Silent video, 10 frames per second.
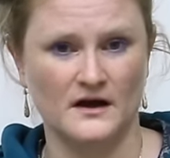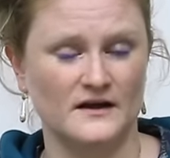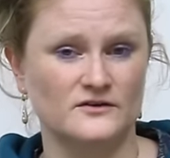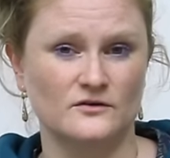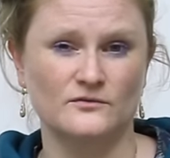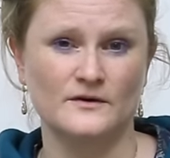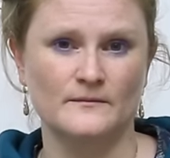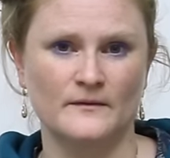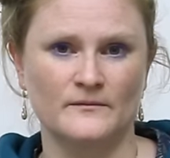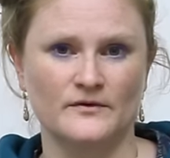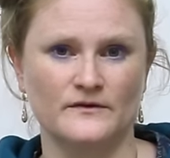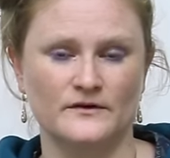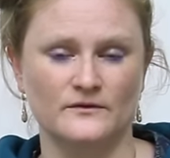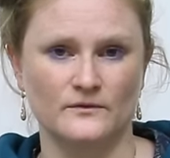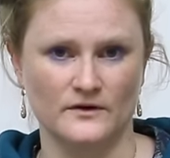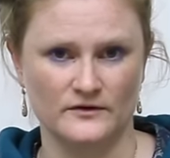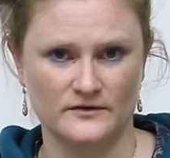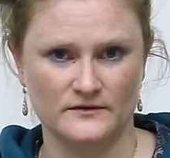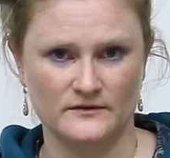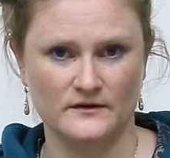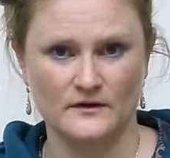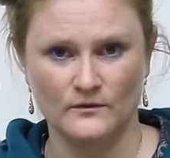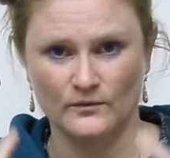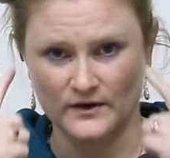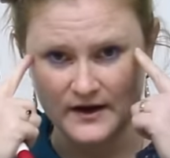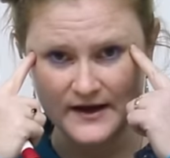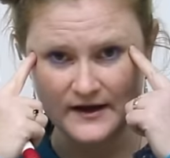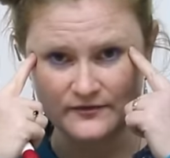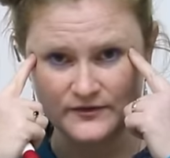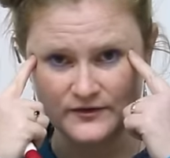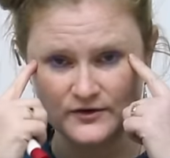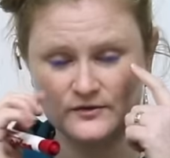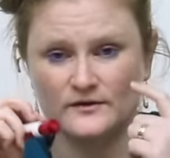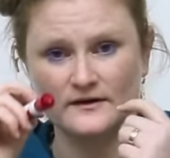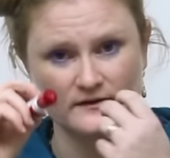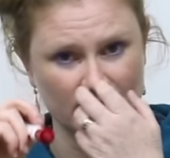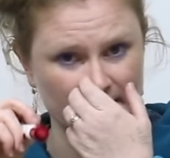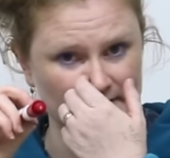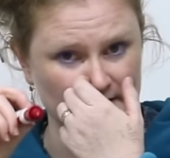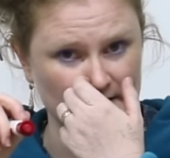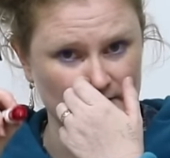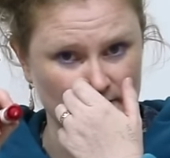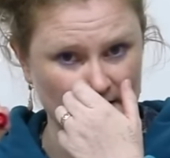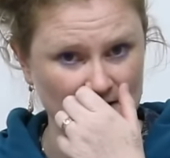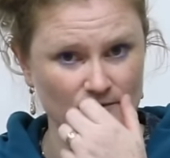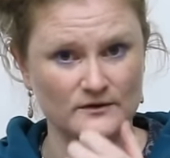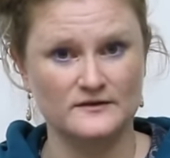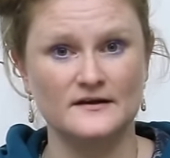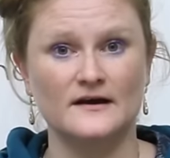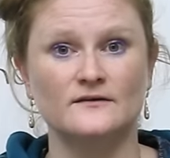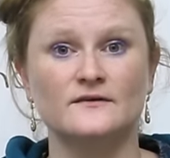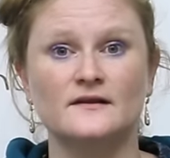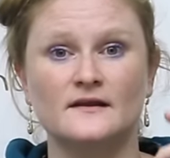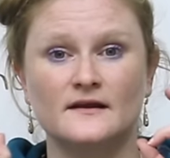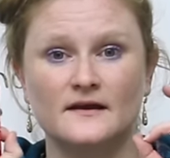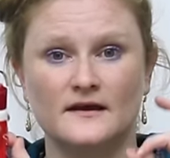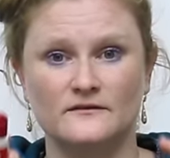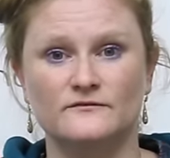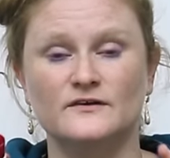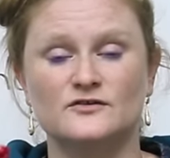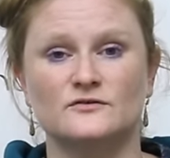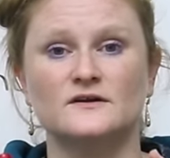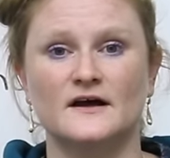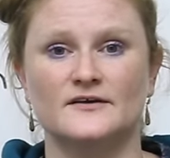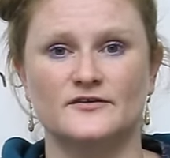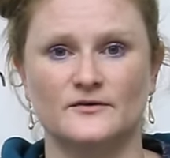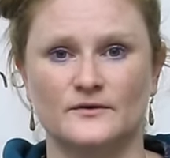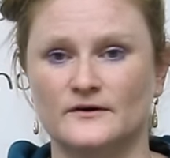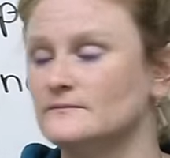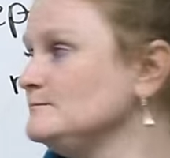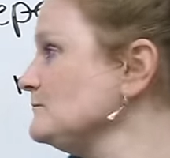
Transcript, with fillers: I don't remember the new word. What I have to do, like I said, is write the word down and visualize the word.